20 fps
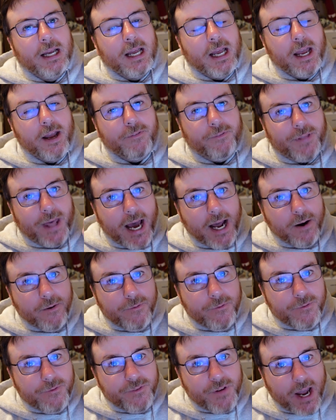if that
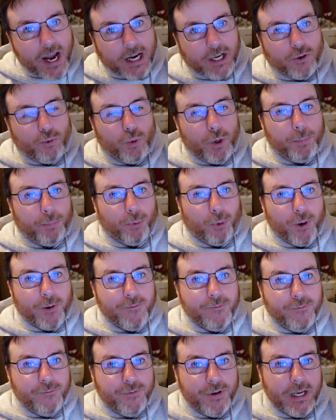effect would
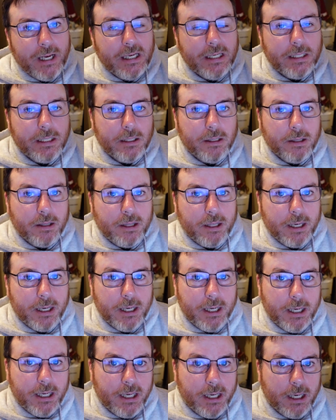prevent
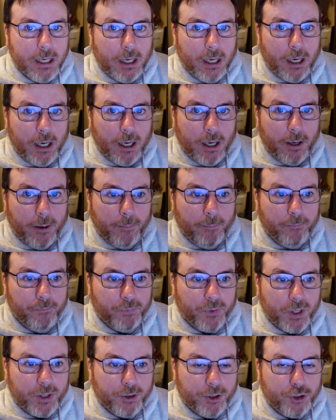the
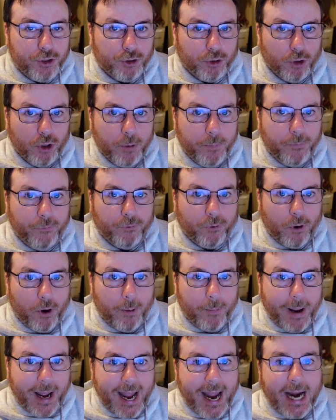troop
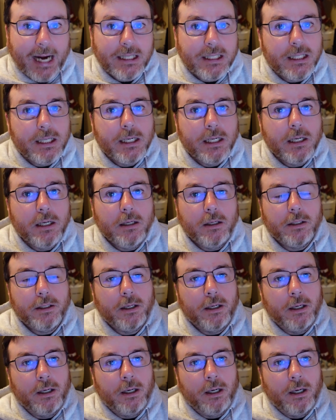from acting
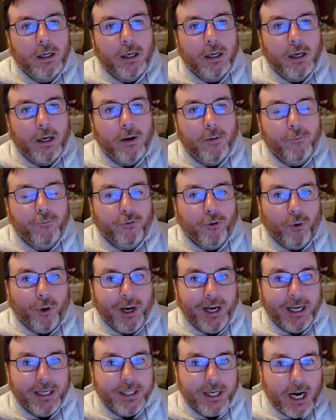for
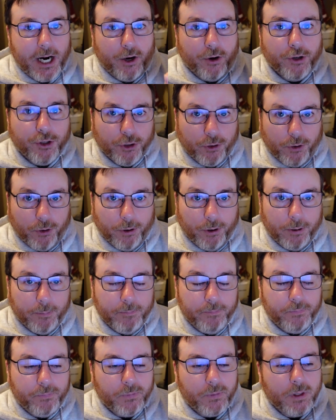an entire turn,
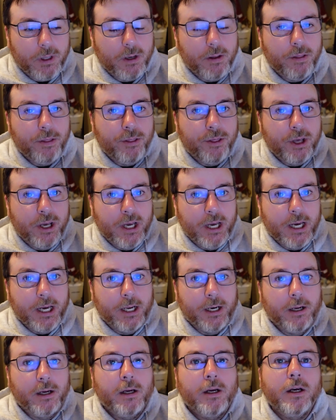
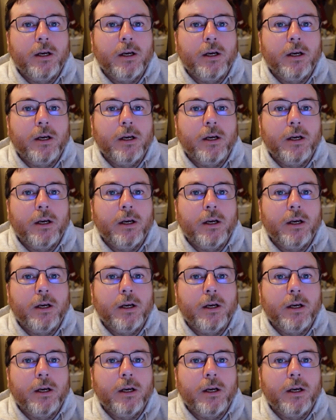then